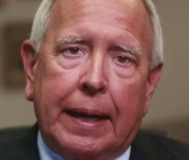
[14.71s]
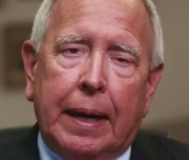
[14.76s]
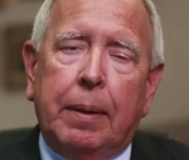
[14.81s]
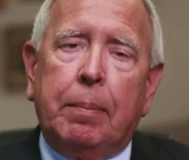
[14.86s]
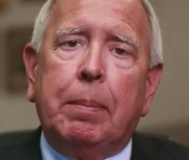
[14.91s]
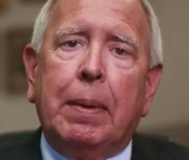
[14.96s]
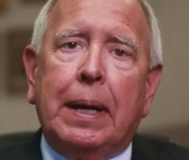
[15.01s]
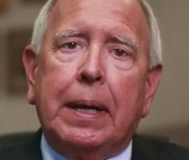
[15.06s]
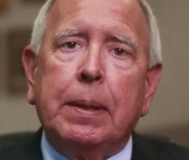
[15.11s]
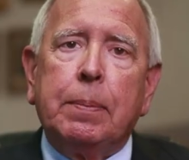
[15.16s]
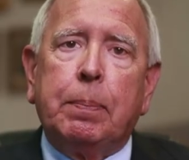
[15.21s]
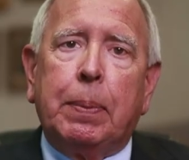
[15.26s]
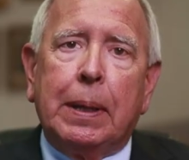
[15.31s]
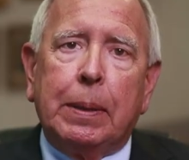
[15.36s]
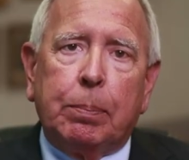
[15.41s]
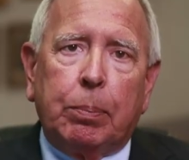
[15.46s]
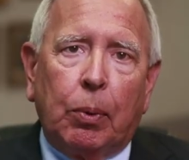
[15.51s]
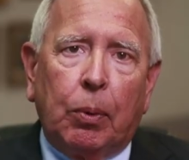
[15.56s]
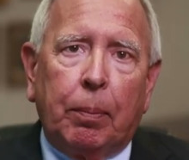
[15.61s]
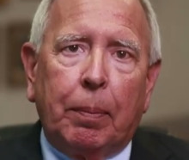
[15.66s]
And many
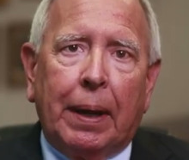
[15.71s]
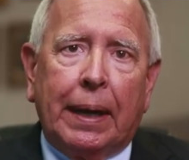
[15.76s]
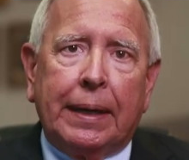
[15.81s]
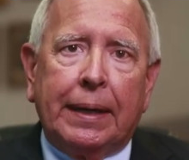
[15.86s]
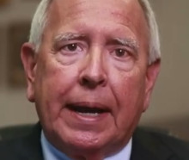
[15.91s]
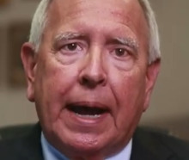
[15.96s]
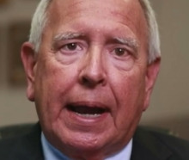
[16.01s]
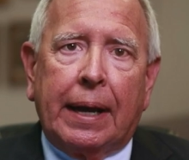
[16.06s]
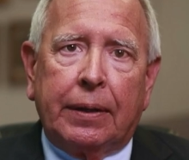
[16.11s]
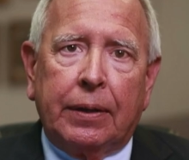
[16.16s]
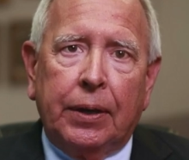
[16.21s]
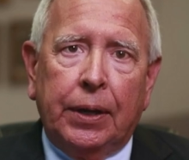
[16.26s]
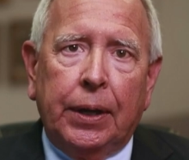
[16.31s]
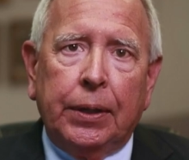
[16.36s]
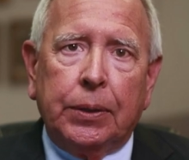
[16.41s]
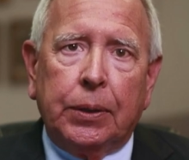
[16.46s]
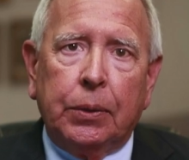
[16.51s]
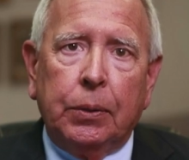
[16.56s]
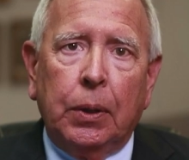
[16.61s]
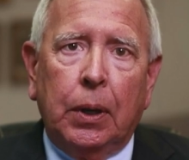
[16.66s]
people may not
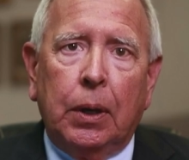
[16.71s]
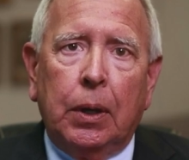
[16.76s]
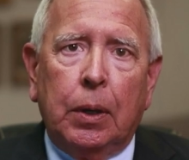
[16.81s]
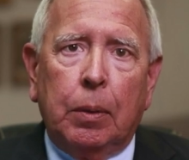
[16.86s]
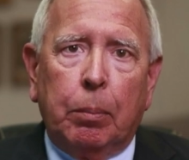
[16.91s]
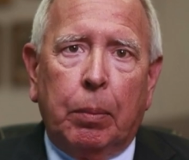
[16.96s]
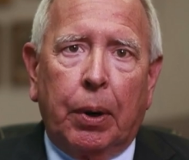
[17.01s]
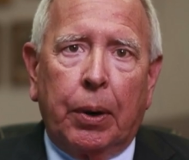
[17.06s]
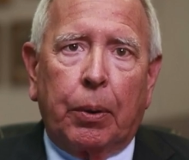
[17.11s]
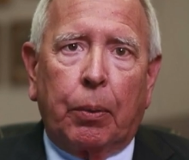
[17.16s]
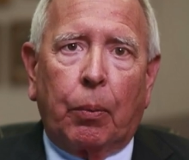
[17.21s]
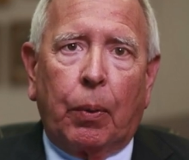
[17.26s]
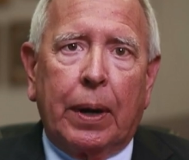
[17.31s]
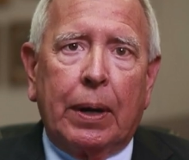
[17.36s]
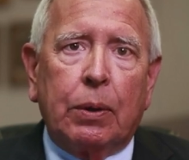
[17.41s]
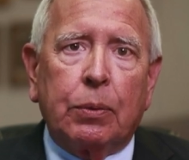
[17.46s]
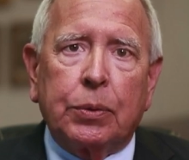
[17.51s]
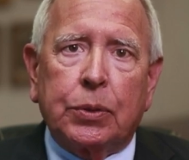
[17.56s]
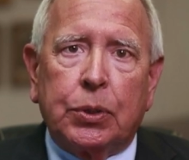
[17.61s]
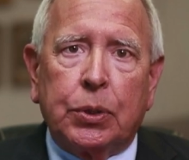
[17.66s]
know, but
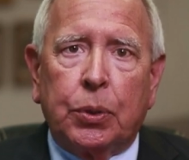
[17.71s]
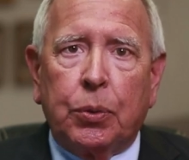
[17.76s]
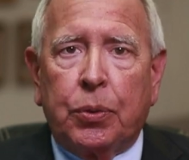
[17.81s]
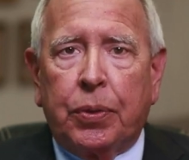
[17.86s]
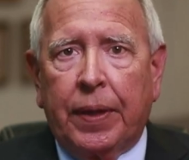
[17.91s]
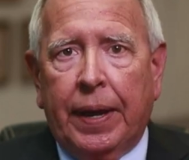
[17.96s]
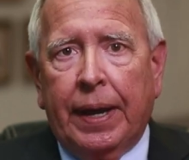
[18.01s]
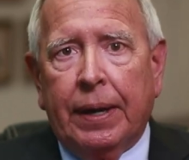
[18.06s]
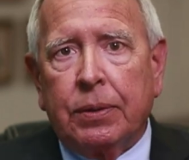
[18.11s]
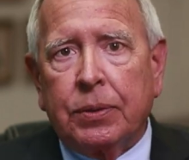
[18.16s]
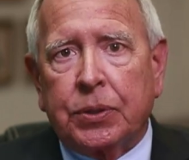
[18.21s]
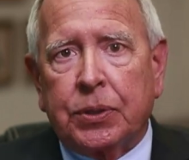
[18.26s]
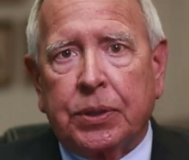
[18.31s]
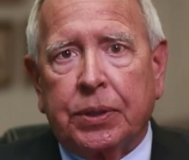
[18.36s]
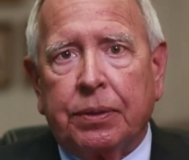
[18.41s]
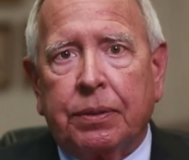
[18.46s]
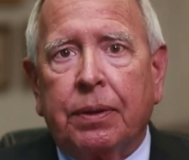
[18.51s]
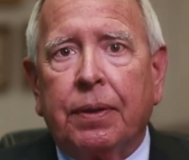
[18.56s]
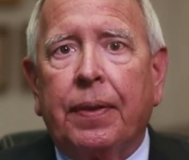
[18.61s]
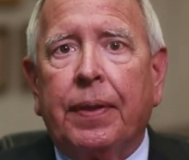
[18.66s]
around
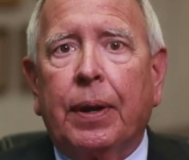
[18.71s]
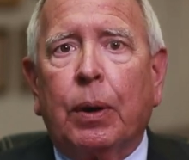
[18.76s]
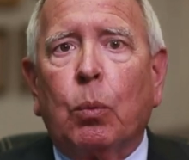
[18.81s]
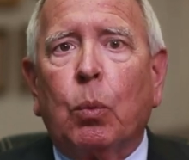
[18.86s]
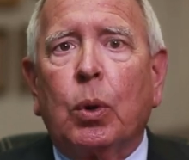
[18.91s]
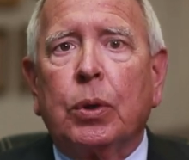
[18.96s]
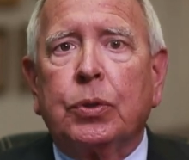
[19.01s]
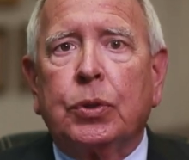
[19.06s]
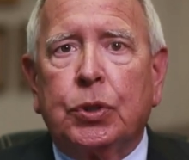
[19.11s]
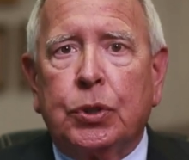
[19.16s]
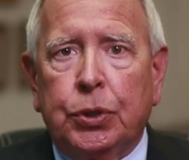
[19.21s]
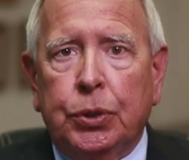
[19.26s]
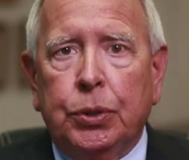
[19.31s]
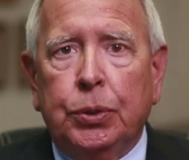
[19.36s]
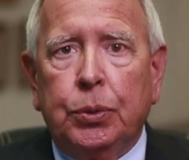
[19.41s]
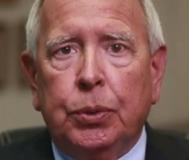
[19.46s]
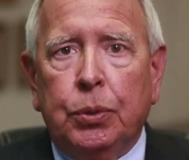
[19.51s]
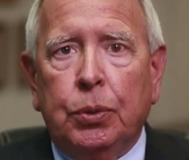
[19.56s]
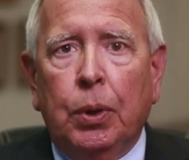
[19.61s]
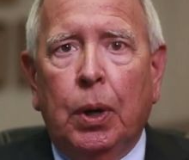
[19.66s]
2000, there were
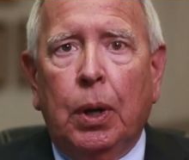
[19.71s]
two